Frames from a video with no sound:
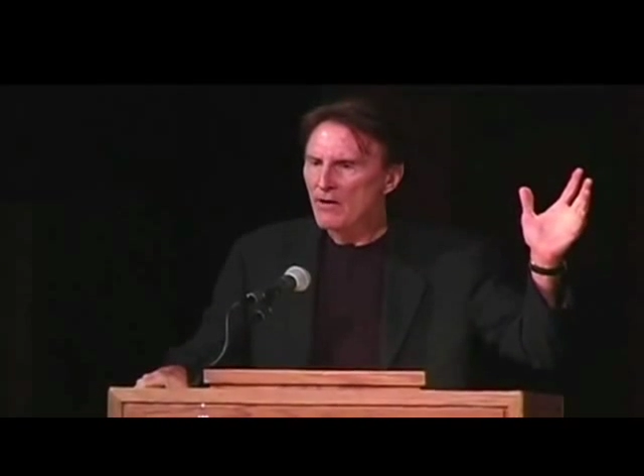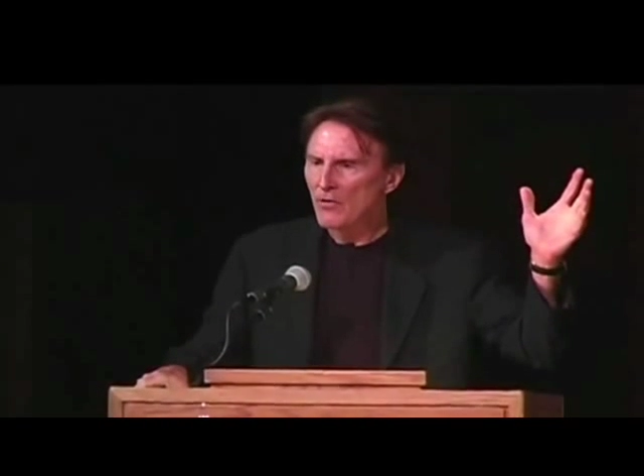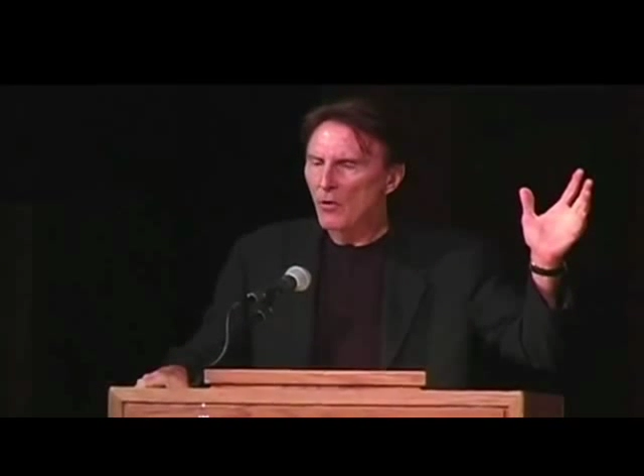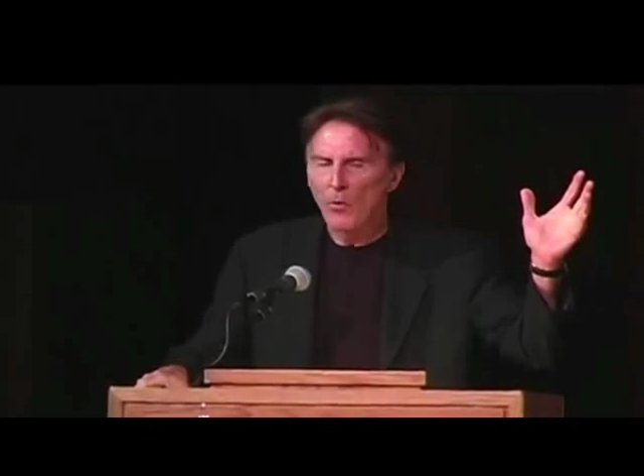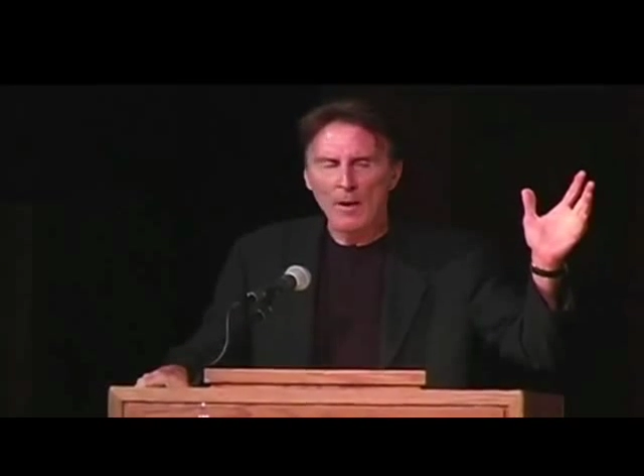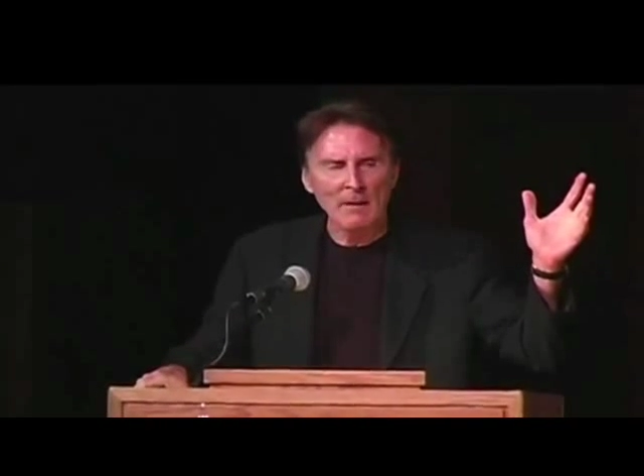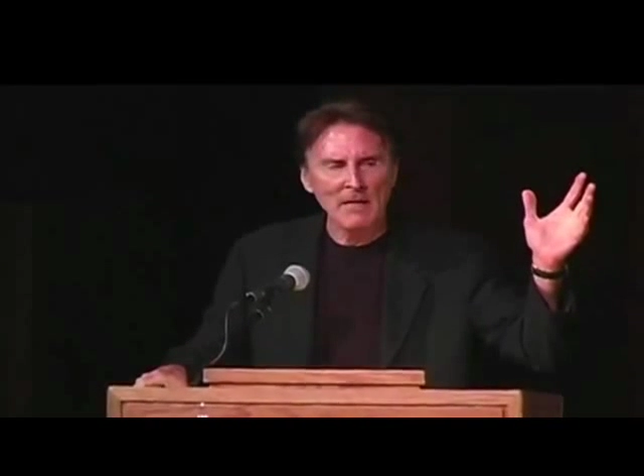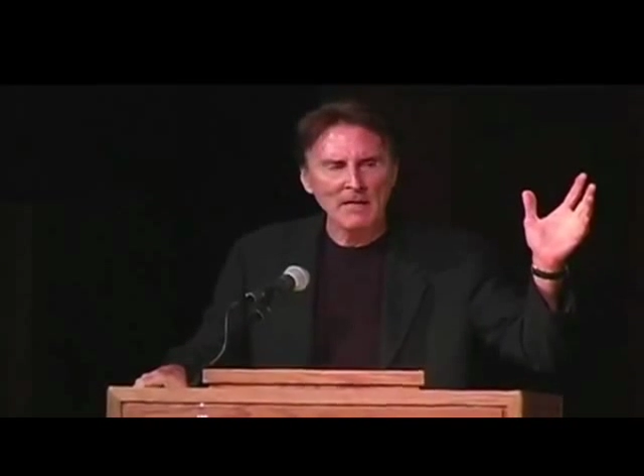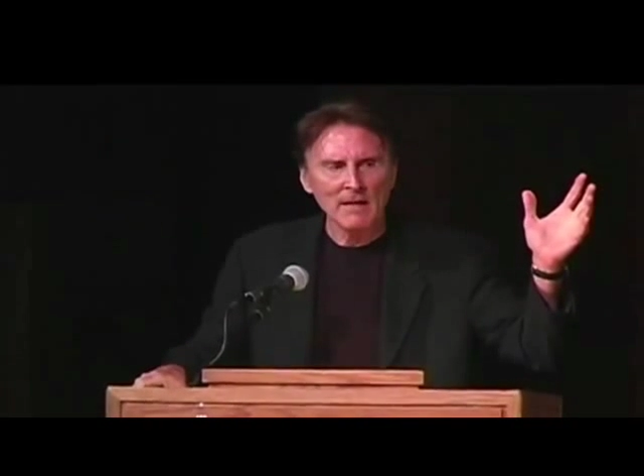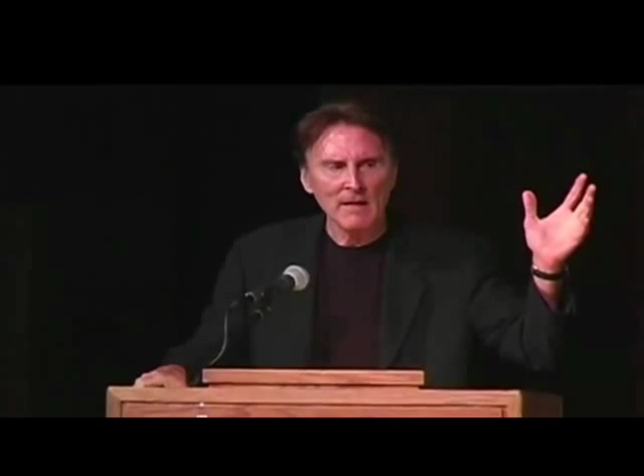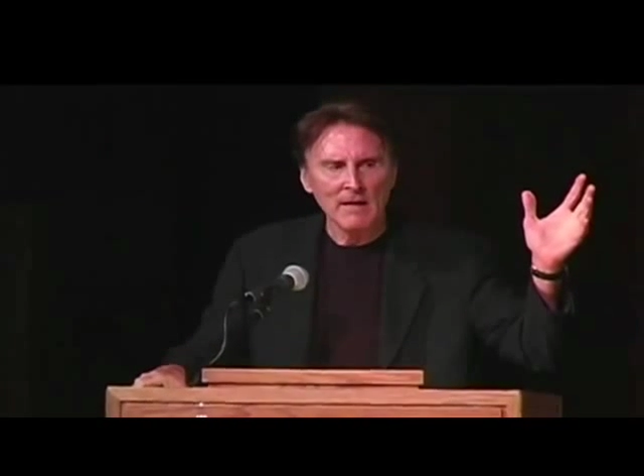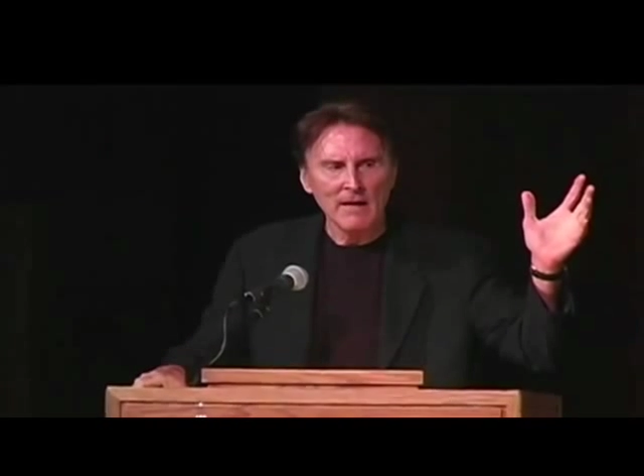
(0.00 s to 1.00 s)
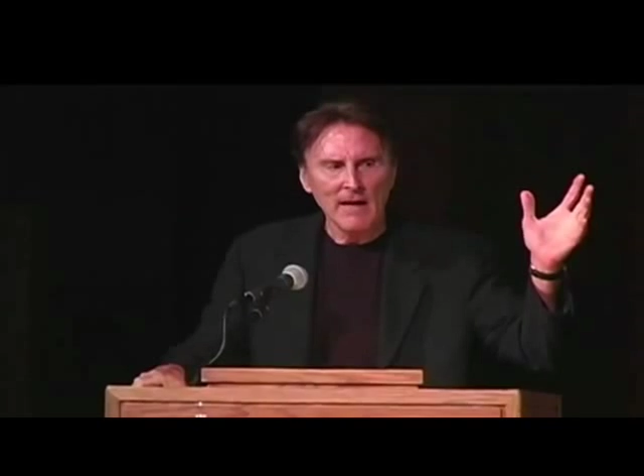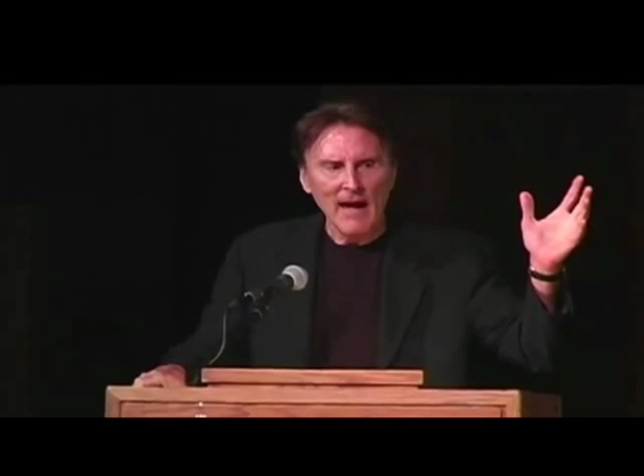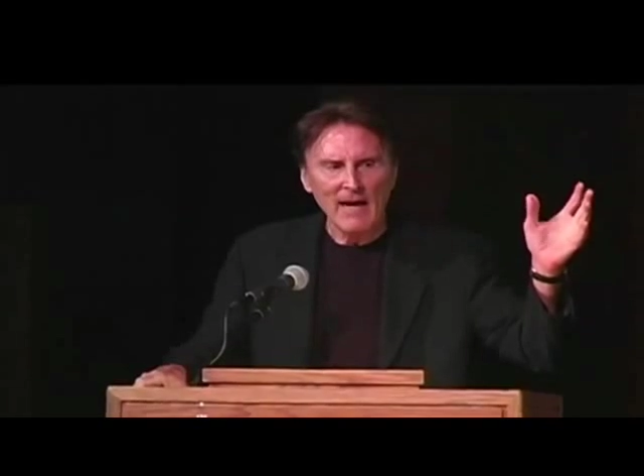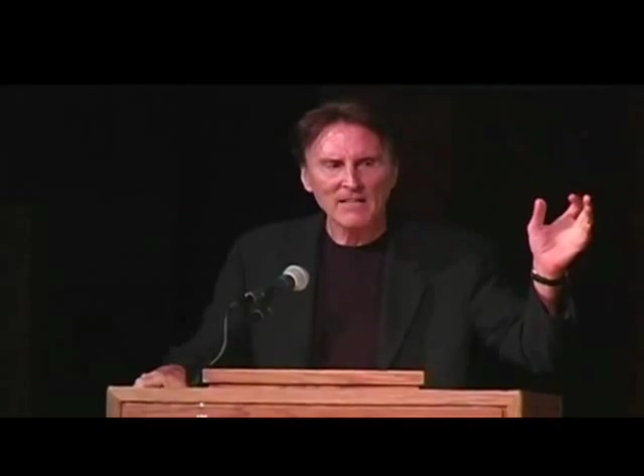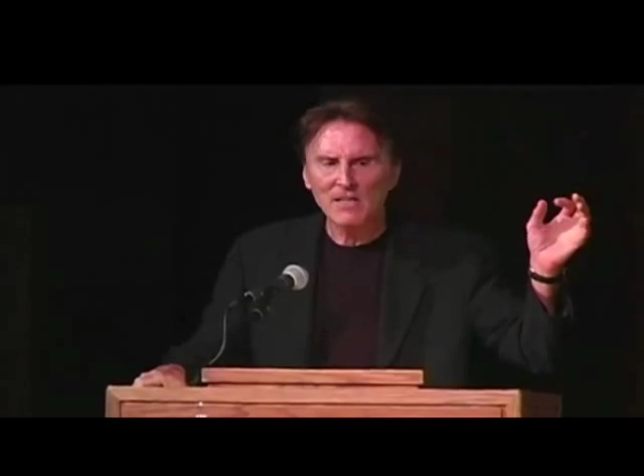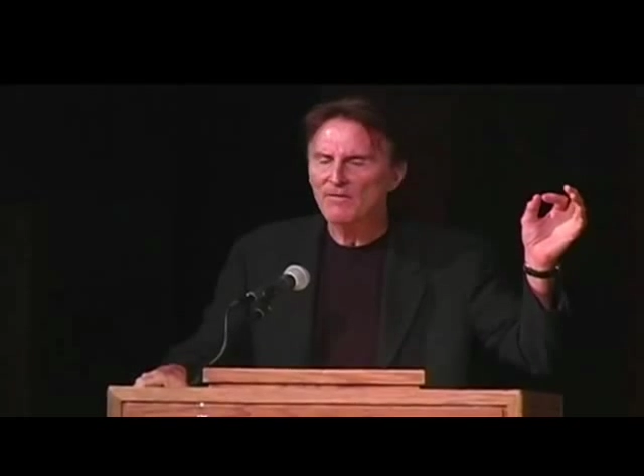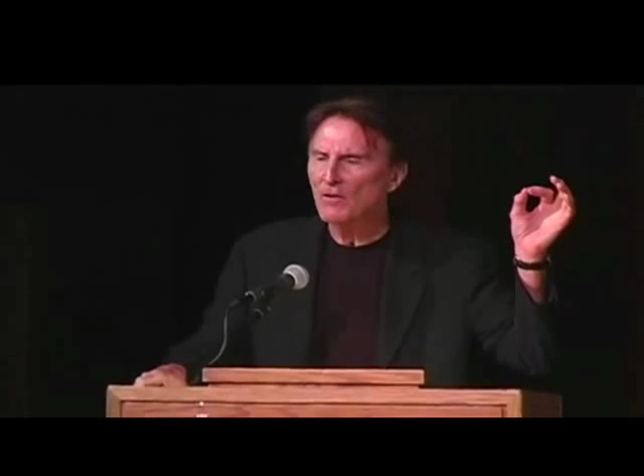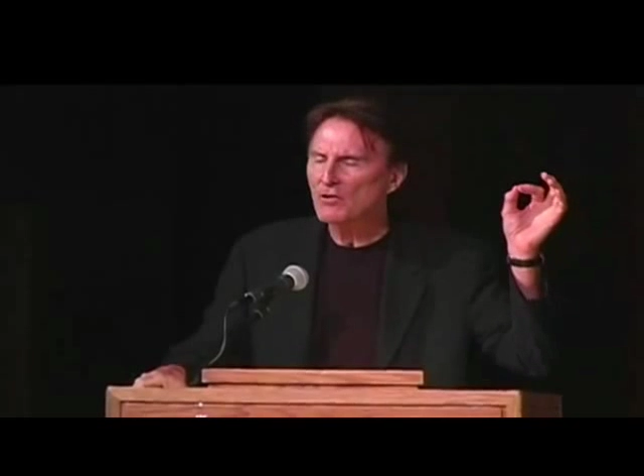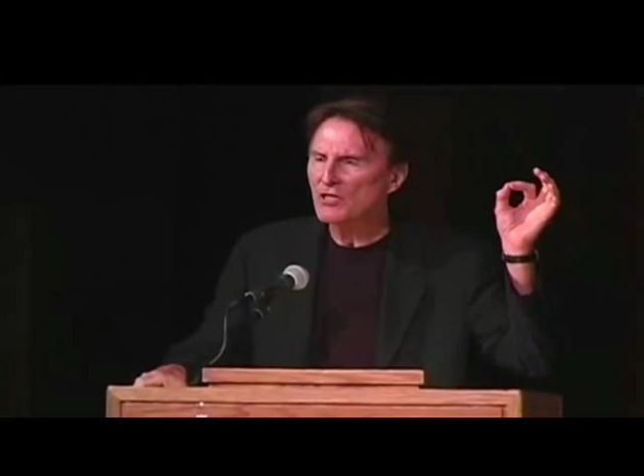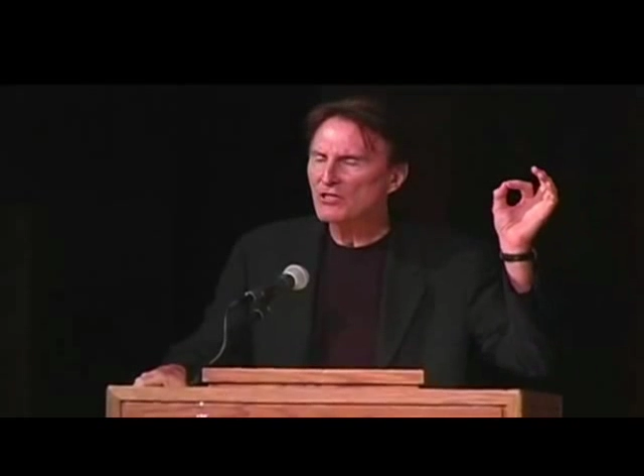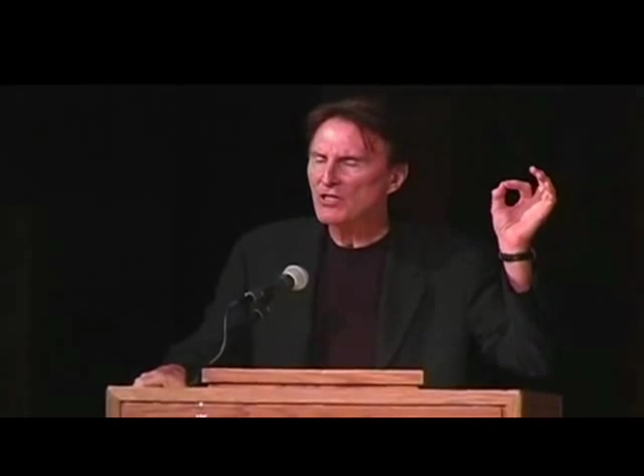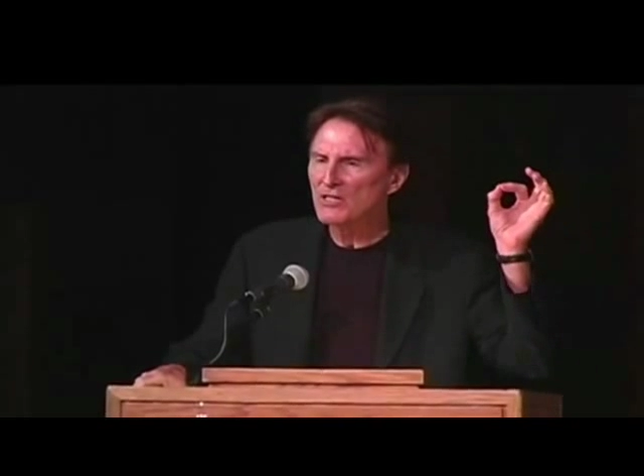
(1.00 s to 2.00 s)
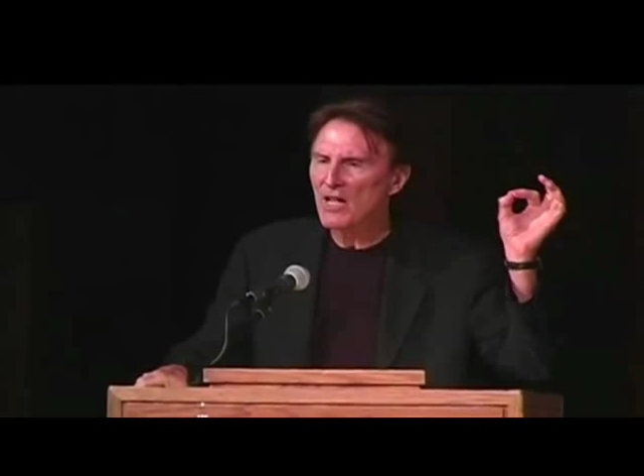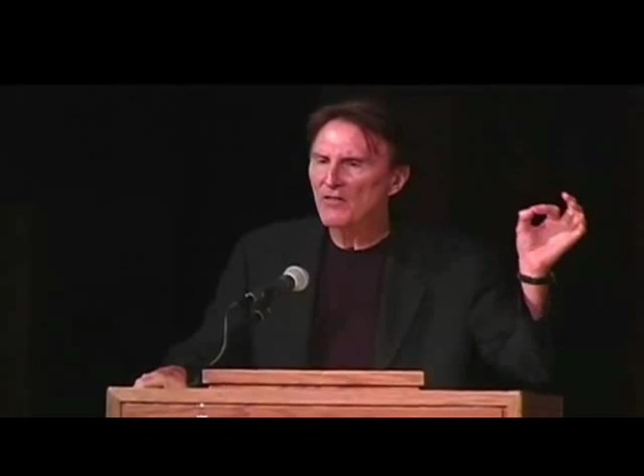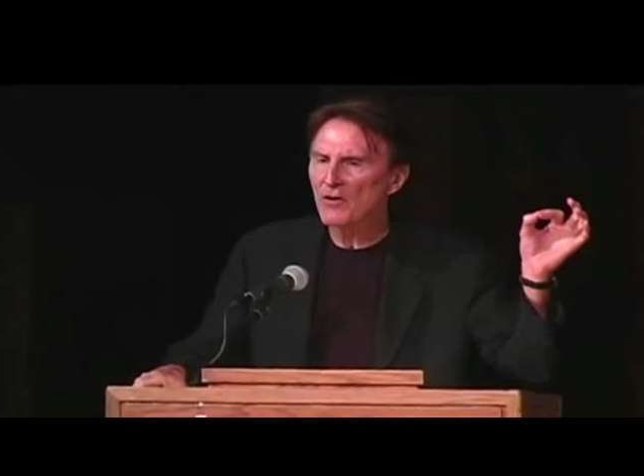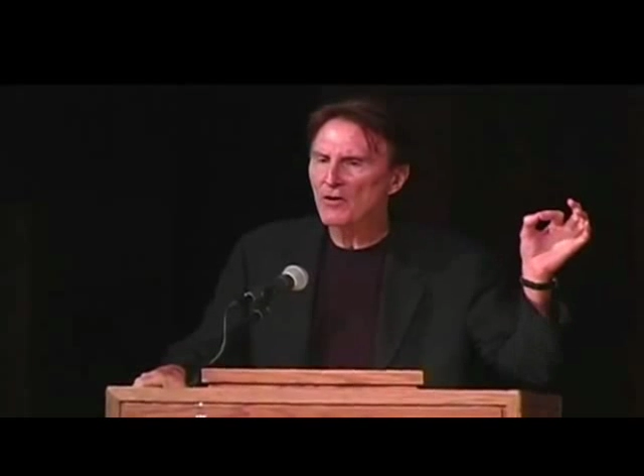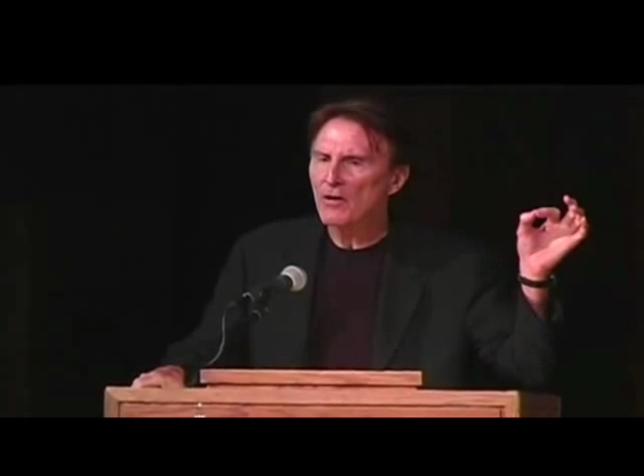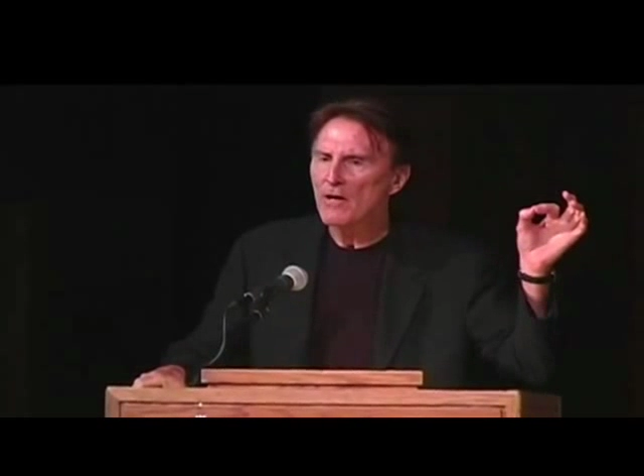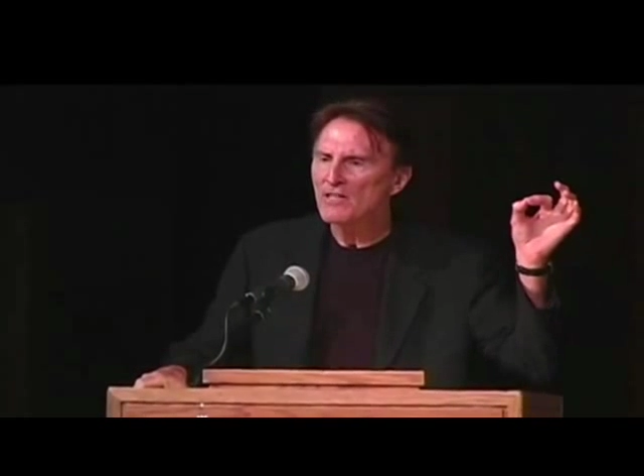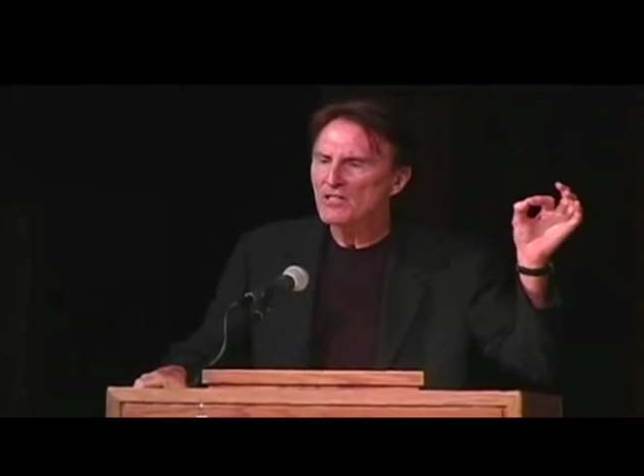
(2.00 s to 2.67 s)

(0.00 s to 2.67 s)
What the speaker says: the women as if they're just another